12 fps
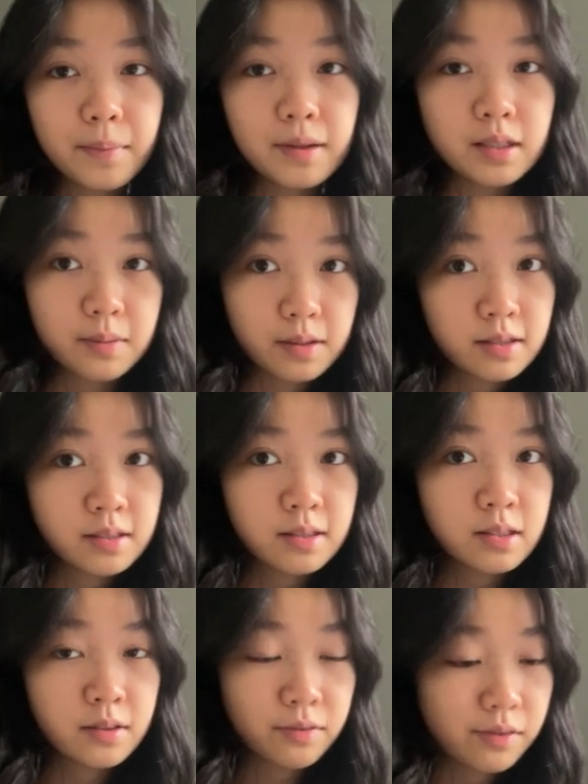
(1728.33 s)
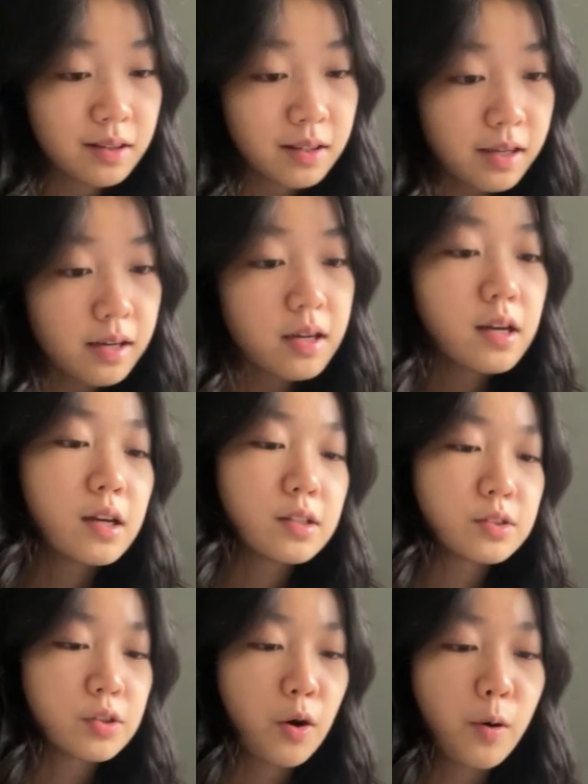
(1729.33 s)
specifically.
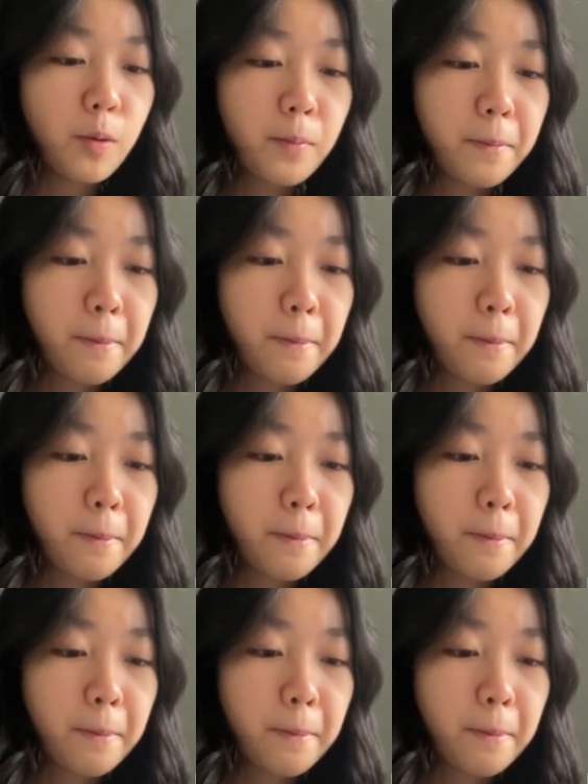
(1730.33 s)
So